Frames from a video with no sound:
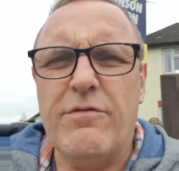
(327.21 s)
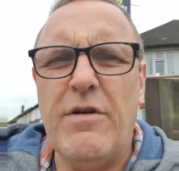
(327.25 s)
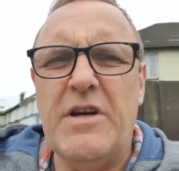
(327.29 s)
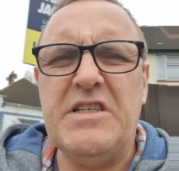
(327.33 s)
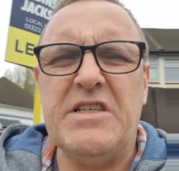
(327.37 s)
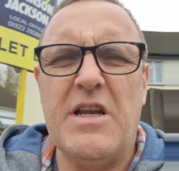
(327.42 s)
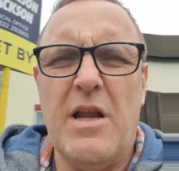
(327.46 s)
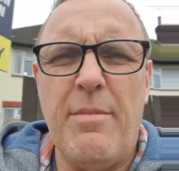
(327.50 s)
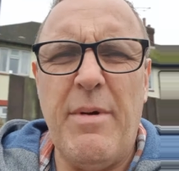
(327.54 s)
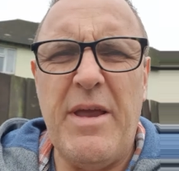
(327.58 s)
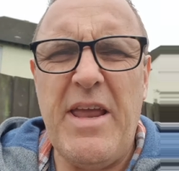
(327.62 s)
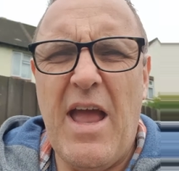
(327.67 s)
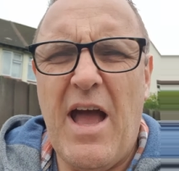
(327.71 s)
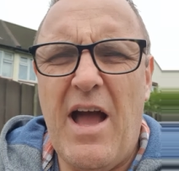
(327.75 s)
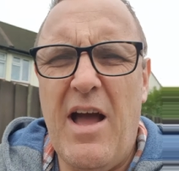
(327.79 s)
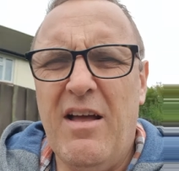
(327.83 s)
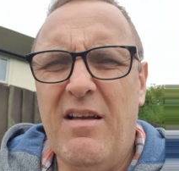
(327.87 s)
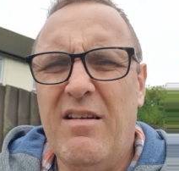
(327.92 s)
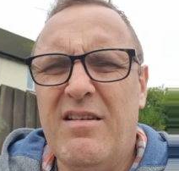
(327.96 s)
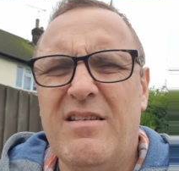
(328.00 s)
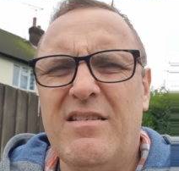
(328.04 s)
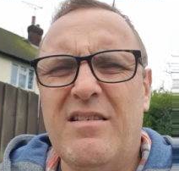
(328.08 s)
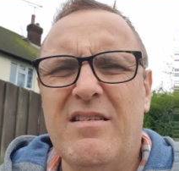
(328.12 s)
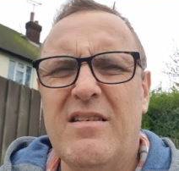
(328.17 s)
reason I'm here,
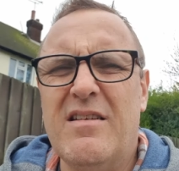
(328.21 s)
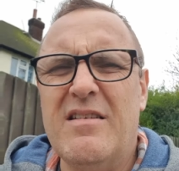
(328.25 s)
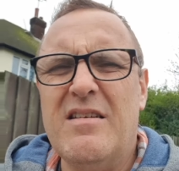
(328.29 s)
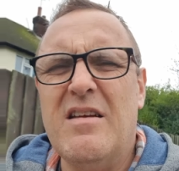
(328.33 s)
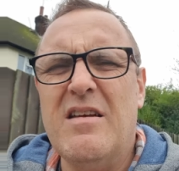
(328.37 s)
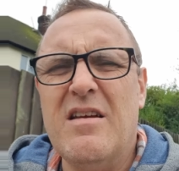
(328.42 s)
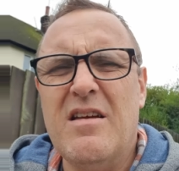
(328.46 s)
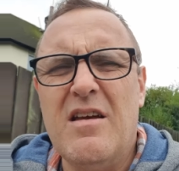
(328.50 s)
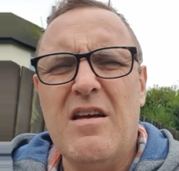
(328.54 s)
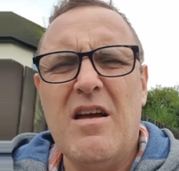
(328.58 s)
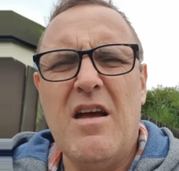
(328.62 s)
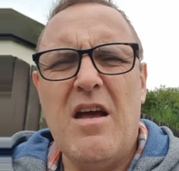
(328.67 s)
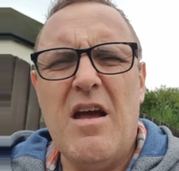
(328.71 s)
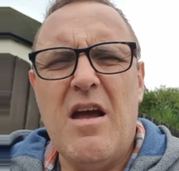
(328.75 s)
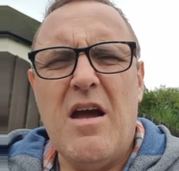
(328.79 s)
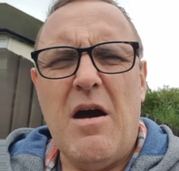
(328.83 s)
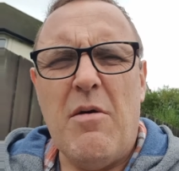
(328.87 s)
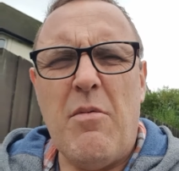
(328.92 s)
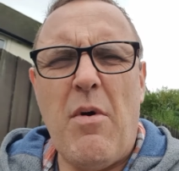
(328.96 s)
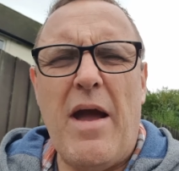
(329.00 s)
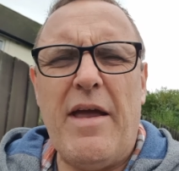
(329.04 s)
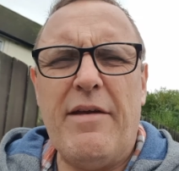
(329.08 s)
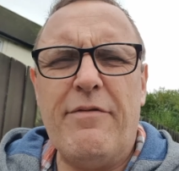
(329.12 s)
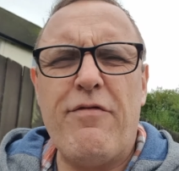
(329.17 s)

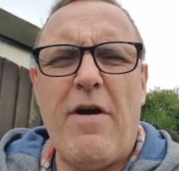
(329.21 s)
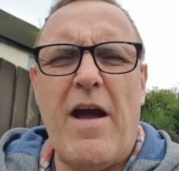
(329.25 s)
I'm waiting